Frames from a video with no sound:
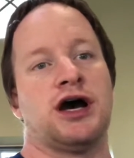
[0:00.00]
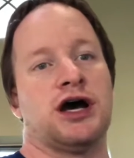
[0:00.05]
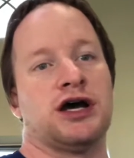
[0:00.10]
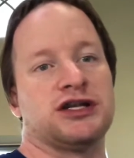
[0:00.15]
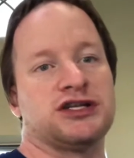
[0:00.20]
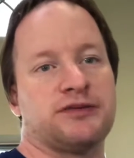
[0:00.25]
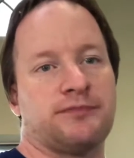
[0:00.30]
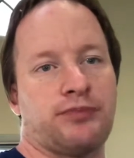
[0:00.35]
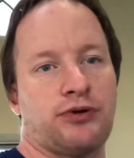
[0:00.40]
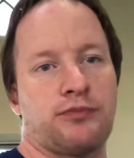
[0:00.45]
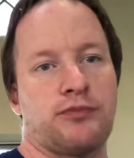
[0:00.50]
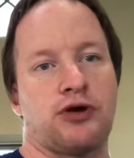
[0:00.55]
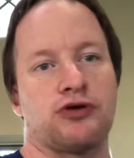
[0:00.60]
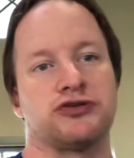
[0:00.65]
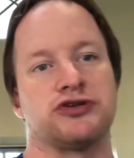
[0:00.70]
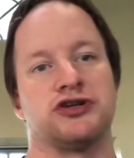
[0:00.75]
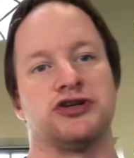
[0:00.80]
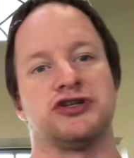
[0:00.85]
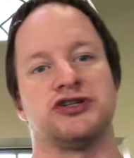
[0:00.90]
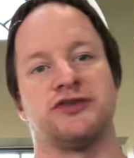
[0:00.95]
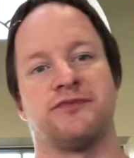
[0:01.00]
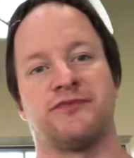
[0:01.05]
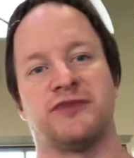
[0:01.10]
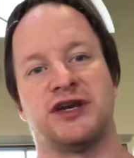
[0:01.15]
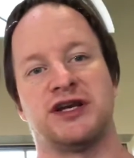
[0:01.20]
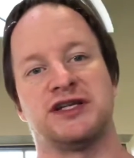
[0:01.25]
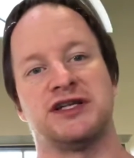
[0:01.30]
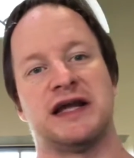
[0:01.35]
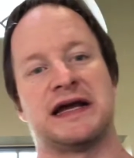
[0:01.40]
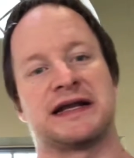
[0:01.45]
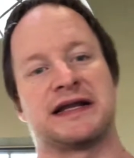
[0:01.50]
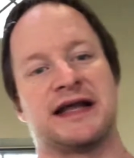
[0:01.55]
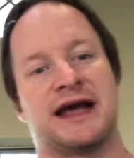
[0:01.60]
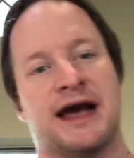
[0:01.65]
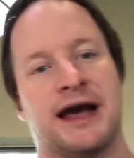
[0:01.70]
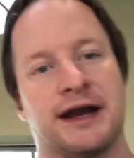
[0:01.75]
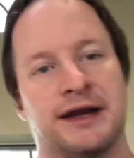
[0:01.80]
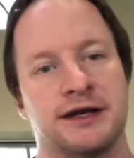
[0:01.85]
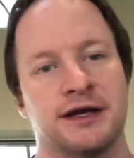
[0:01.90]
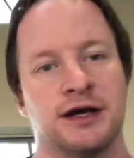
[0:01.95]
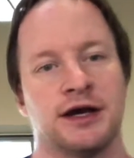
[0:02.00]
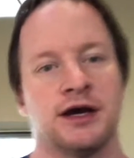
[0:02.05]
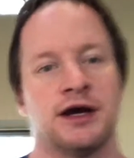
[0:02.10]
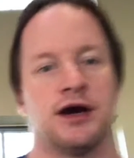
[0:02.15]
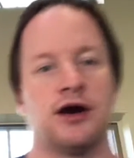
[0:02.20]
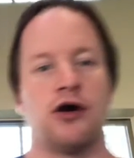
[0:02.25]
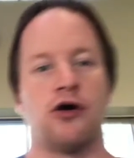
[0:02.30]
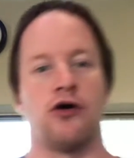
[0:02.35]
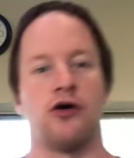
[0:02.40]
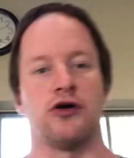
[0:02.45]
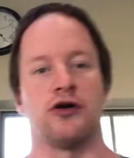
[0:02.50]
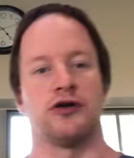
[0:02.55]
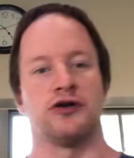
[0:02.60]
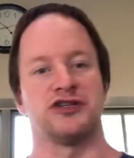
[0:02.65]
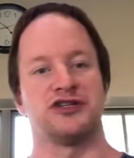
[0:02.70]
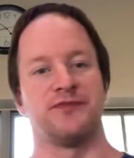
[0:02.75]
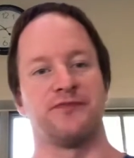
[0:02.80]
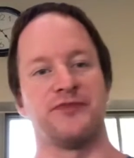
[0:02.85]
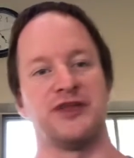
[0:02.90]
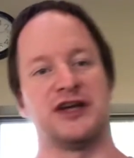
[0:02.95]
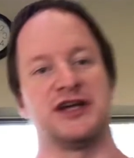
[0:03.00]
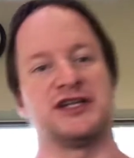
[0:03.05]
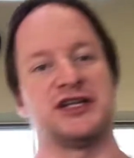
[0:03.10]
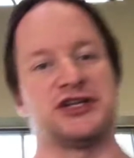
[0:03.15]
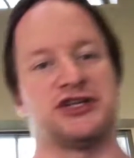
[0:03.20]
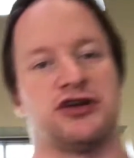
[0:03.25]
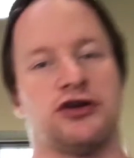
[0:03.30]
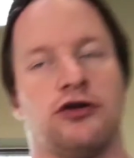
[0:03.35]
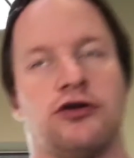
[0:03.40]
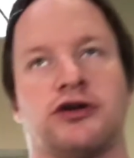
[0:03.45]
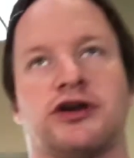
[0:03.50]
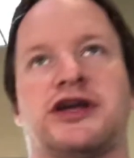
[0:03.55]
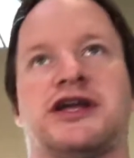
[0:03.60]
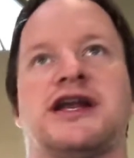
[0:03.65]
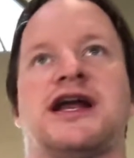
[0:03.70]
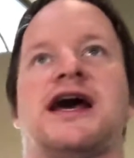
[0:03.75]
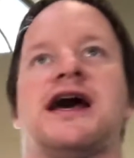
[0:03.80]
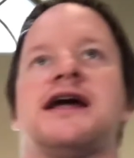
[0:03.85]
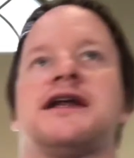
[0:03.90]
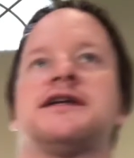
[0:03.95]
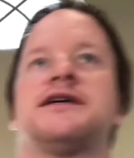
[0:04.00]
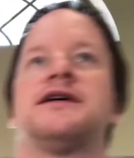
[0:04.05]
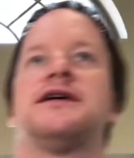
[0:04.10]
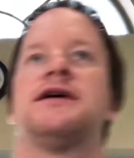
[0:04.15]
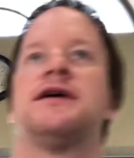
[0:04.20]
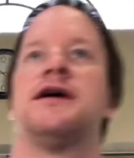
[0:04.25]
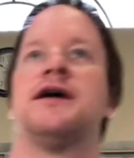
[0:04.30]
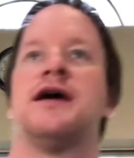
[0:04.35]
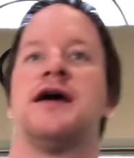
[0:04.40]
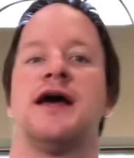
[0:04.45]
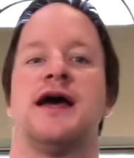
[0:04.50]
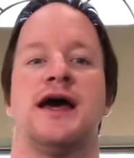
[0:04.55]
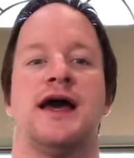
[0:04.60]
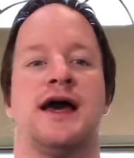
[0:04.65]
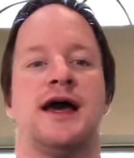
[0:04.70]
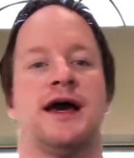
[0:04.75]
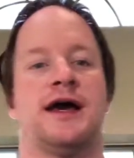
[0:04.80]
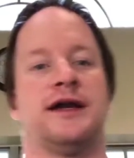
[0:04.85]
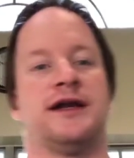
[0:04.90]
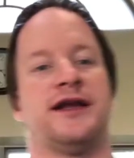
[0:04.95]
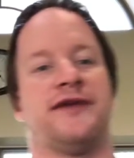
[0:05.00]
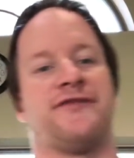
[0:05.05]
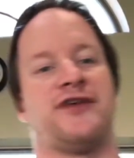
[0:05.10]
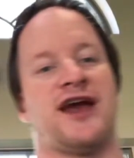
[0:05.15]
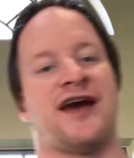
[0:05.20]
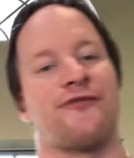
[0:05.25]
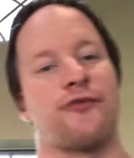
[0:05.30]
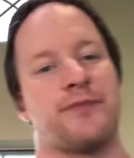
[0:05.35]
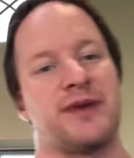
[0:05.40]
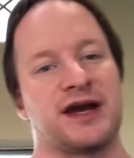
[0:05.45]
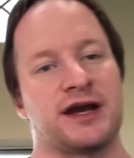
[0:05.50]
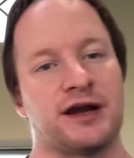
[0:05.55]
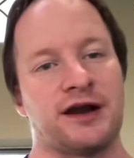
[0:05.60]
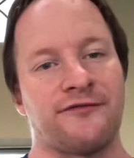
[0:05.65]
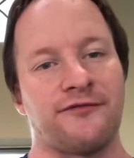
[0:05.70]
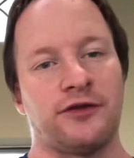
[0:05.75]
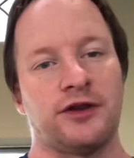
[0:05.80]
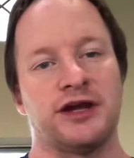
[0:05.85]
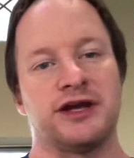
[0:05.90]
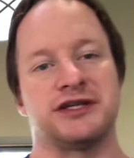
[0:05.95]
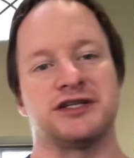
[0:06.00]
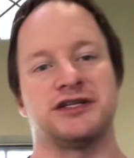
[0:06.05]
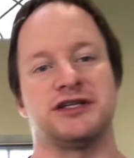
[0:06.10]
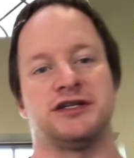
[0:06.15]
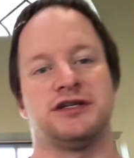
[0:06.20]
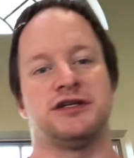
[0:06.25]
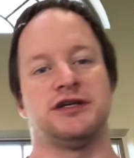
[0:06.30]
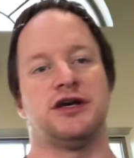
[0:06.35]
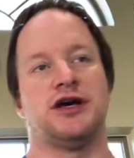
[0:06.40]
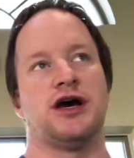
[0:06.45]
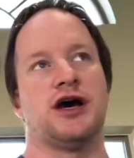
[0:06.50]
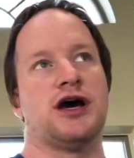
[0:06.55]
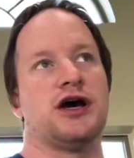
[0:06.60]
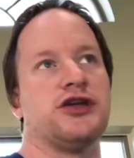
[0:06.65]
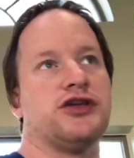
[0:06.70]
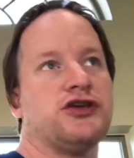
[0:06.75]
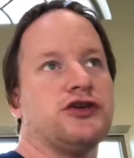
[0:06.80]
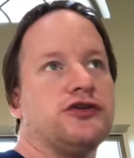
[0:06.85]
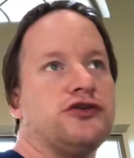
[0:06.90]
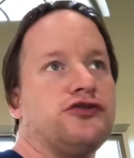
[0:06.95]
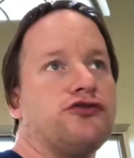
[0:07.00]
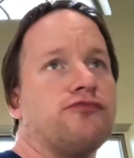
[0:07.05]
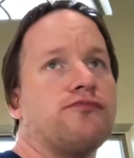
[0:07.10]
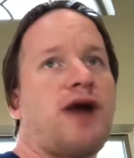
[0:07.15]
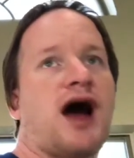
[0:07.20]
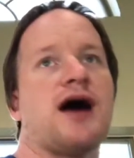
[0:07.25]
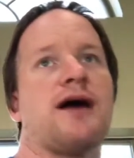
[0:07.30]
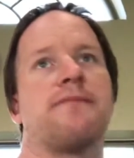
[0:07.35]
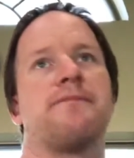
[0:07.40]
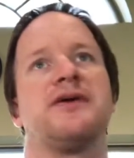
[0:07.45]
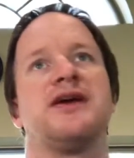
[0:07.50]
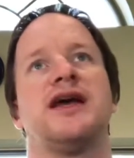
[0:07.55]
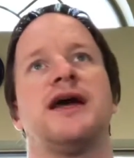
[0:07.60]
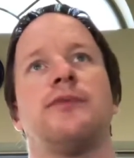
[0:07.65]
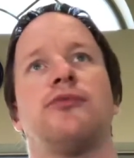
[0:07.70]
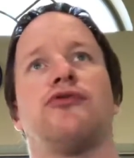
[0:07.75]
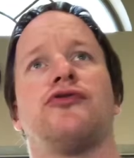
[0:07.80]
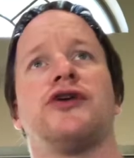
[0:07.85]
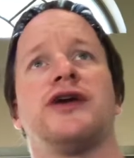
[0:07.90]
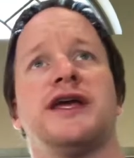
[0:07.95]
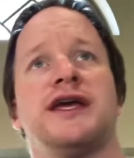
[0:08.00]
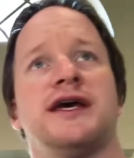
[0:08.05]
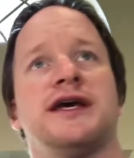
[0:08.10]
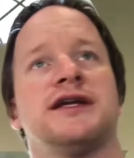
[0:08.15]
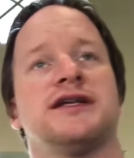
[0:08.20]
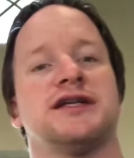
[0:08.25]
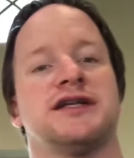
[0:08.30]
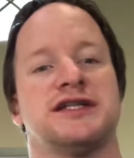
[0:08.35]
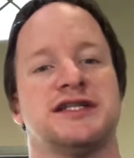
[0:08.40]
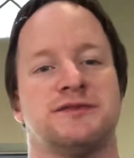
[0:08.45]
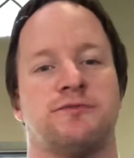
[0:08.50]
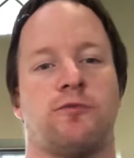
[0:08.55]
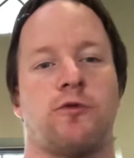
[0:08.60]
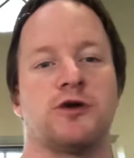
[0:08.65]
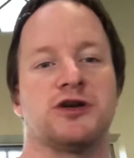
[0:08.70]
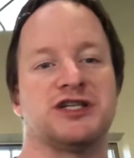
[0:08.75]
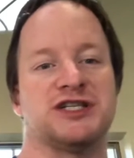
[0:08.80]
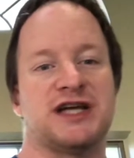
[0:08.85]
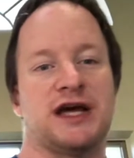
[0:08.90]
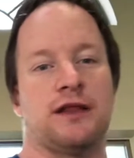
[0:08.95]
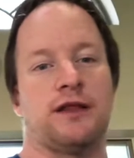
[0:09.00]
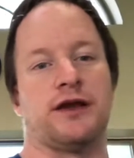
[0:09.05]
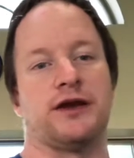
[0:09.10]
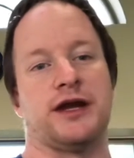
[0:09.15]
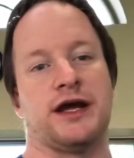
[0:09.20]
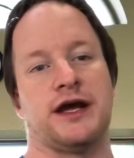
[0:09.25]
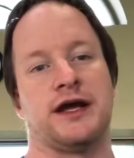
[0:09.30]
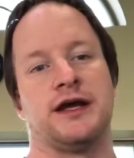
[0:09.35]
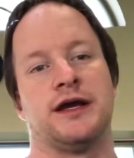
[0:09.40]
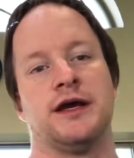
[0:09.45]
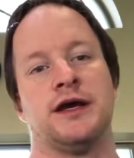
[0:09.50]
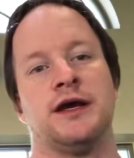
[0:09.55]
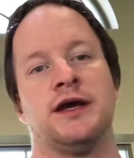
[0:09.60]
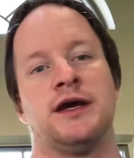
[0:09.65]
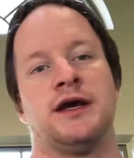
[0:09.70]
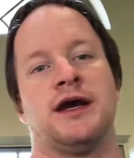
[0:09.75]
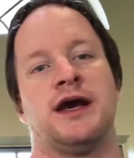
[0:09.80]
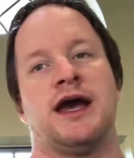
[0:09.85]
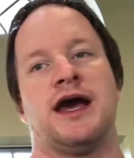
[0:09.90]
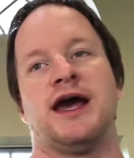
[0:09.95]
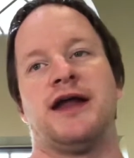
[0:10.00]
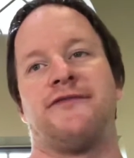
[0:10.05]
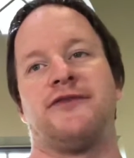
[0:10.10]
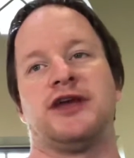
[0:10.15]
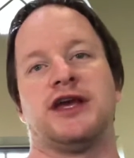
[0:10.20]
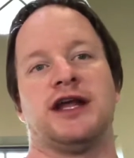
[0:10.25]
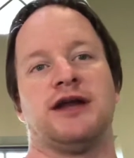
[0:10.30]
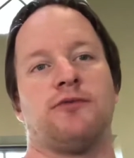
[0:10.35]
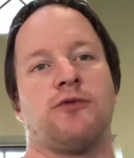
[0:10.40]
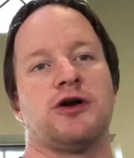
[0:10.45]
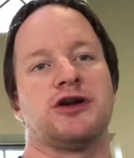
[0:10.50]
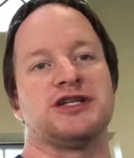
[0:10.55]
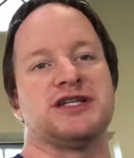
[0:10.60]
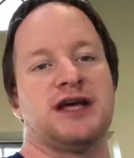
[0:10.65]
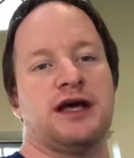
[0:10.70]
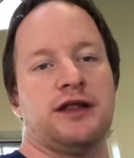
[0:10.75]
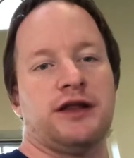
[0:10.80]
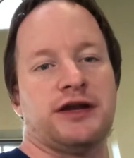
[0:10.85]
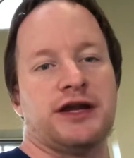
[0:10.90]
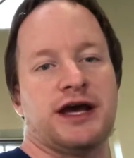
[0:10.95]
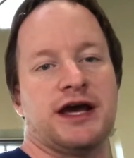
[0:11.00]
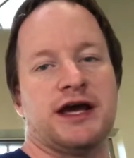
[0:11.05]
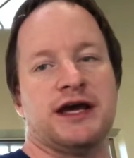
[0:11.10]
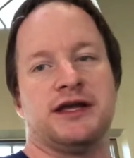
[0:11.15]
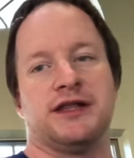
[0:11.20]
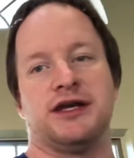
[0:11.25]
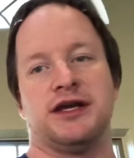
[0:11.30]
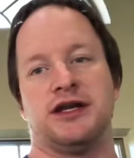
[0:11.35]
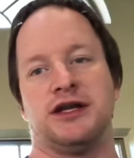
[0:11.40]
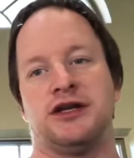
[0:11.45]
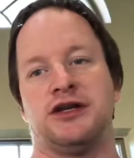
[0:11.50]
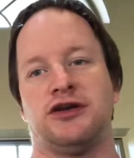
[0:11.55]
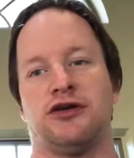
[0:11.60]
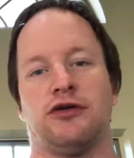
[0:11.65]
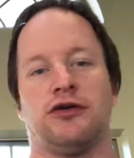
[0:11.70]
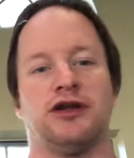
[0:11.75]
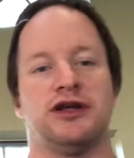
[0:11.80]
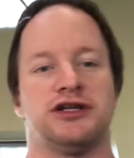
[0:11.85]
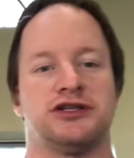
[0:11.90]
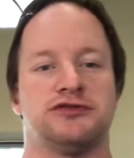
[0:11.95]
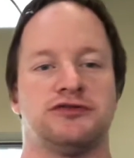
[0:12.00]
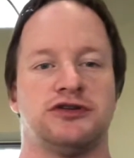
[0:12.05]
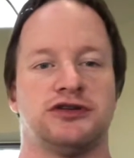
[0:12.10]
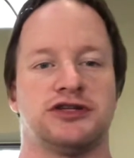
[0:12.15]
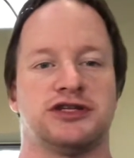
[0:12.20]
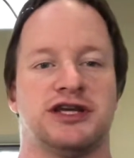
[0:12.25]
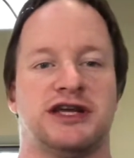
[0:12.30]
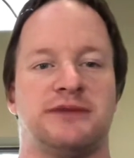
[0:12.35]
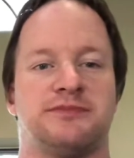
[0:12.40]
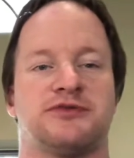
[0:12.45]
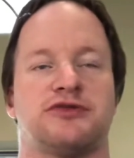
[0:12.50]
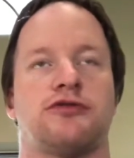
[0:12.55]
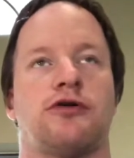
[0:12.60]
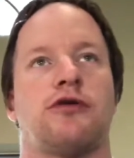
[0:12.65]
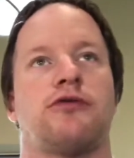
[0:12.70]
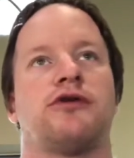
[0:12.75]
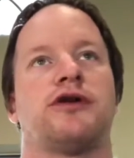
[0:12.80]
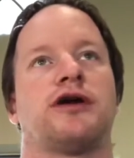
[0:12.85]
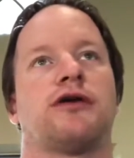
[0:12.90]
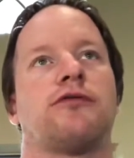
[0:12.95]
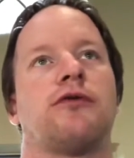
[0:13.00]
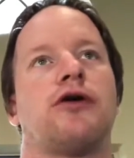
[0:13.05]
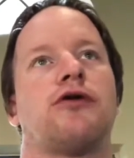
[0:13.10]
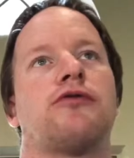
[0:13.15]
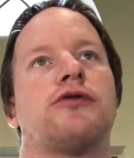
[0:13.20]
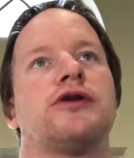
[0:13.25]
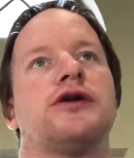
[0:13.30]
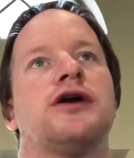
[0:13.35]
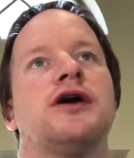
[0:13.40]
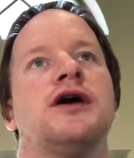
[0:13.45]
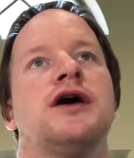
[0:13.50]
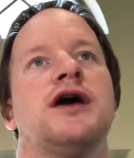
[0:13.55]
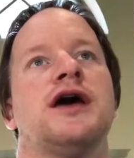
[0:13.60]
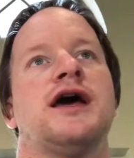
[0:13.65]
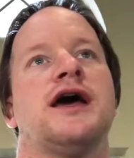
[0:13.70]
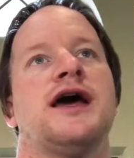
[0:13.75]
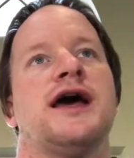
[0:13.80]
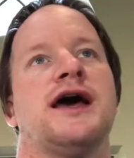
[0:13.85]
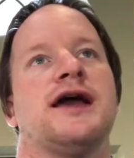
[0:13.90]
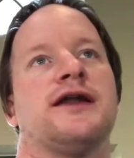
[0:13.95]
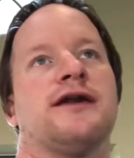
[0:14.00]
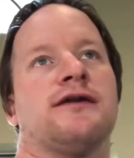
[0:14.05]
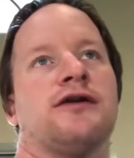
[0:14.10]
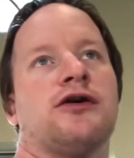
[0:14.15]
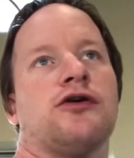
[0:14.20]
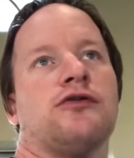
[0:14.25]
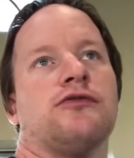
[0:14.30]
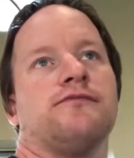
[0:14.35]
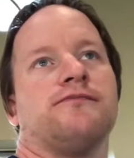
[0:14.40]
some promotions, some things like that, on some things that you're looking at. And if you have a big enough list, you might be able to get one sale a day. And if you get one sale a day, then your list just keeps growing and growing, and